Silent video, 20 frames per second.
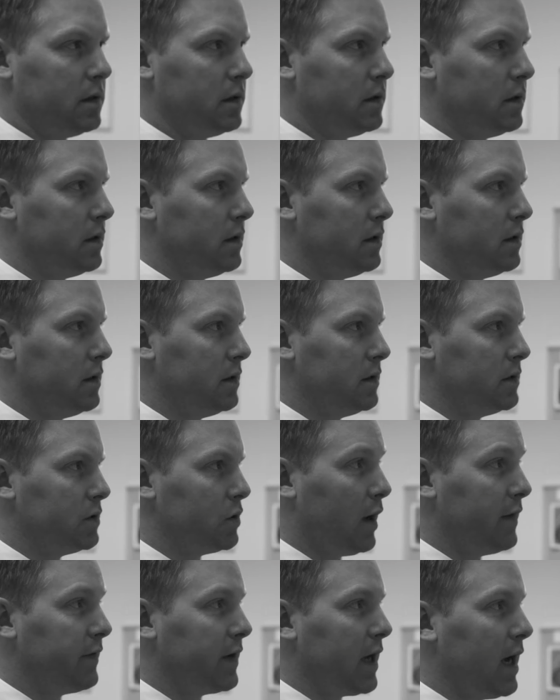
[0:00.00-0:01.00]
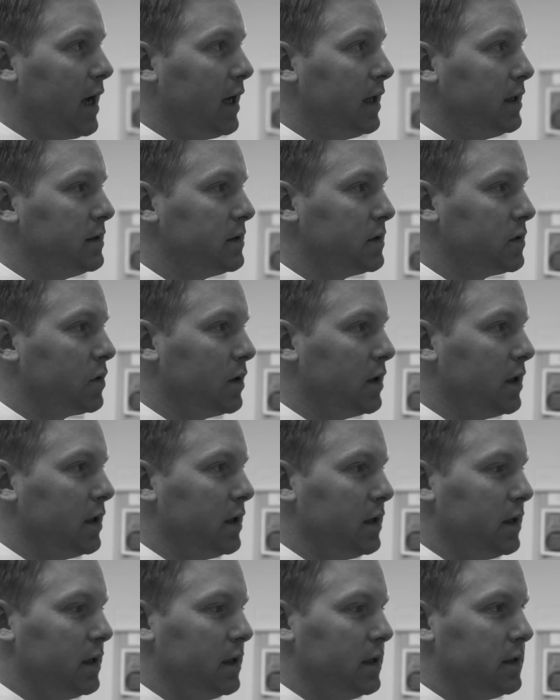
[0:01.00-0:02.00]
had a fair amount of growth
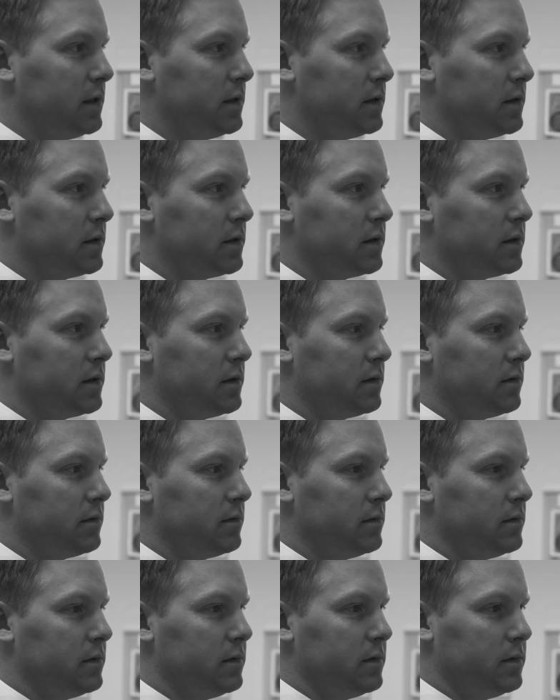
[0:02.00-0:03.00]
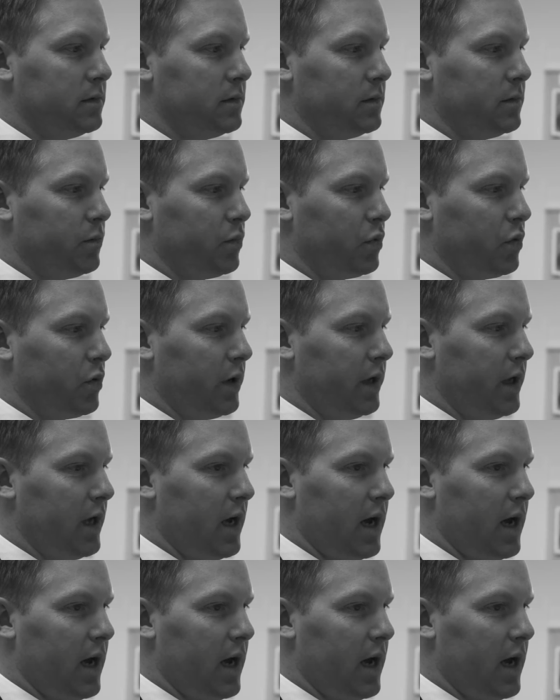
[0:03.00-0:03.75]
left. And that was a big part of the